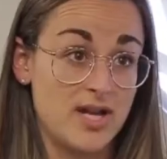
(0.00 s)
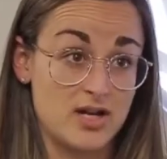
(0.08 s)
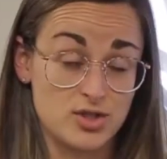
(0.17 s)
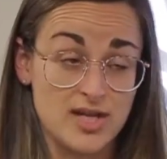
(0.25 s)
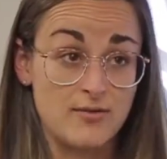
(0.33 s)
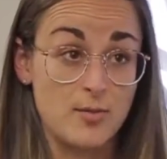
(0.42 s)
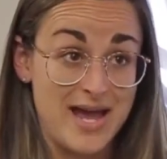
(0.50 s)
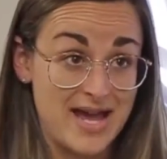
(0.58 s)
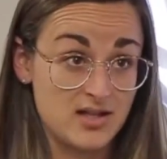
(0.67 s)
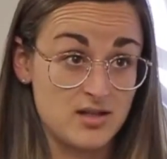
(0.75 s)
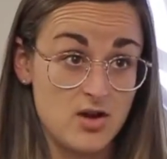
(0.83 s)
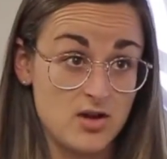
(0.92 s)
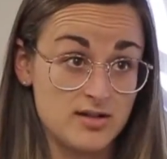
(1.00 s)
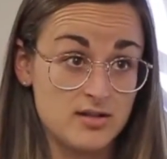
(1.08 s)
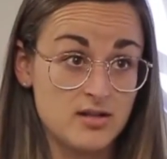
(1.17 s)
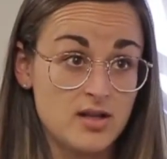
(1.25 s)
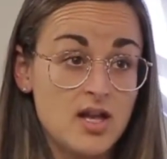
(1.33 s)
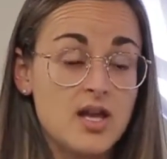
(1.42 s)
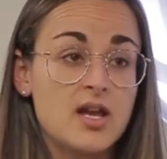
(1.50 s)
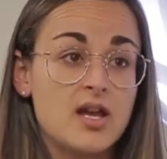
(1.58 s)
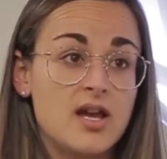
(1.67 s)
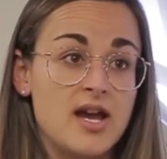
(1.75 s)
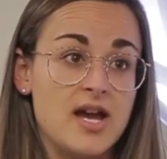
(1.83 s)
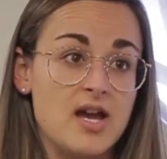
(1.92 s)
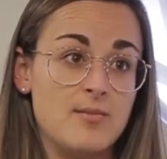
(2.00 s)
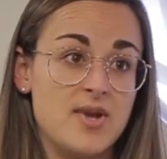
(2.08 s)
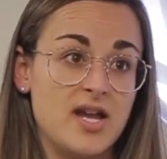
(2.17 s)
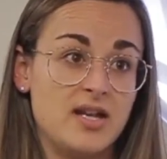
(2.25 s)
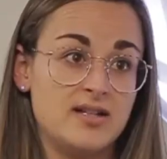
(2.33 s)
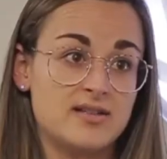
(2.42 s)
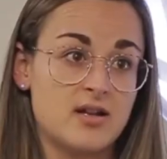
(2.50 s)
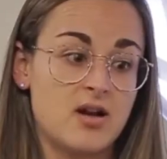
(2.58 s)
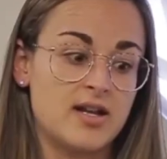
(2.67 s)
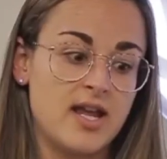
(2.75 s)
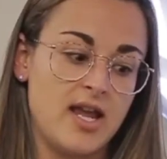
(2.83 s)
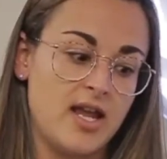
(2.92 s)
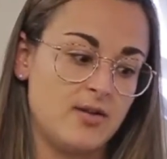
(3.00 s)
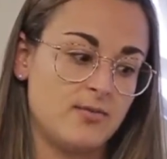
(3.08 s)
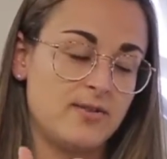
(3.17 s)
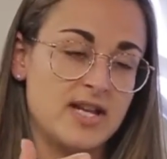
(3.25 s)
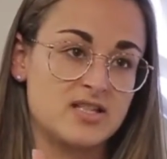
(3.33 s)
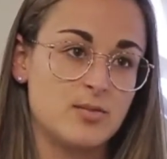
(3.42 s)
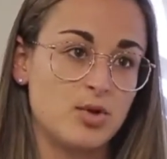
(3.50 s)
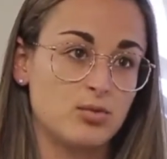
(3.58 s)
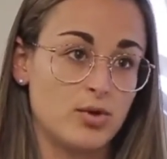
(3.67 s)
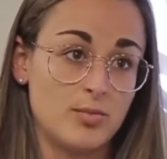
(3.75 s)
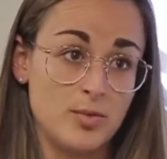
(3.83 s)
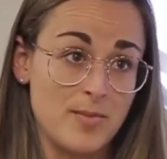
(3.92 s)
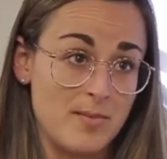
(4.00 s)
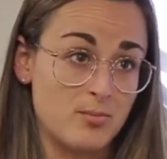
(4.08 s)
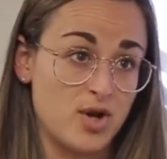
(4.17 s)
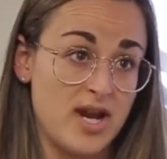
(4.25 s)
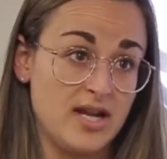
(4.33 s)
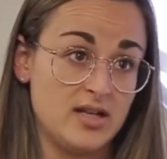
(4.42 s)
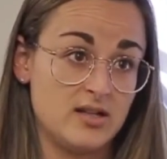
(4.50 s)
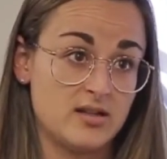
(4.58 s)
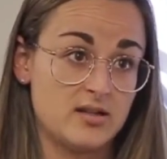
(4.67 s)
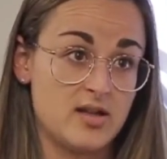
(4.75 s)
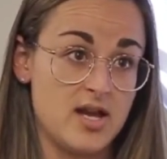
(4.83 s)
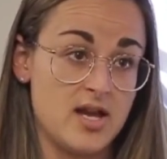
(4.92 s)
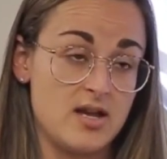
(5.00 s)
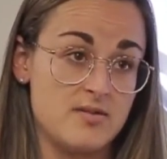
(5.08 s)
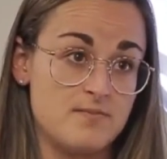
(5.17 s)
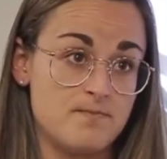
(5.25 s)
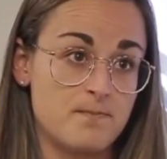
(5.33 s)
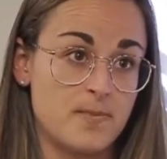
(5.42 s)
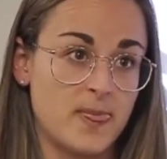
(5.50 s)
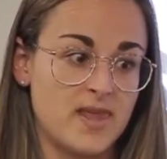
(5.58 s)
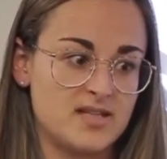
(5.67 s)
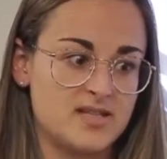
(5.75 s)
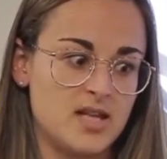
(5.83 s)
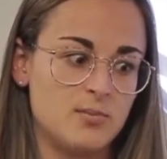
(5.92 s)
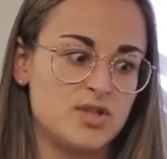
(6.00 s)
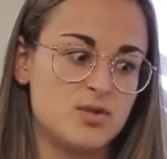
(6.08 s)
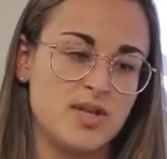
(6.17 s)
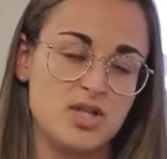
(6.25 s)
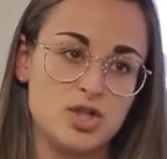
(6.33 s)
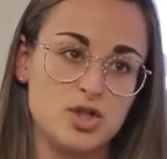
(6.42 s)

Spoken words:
we actually have a patent on. And it's got a flexible rubber membrane that's in between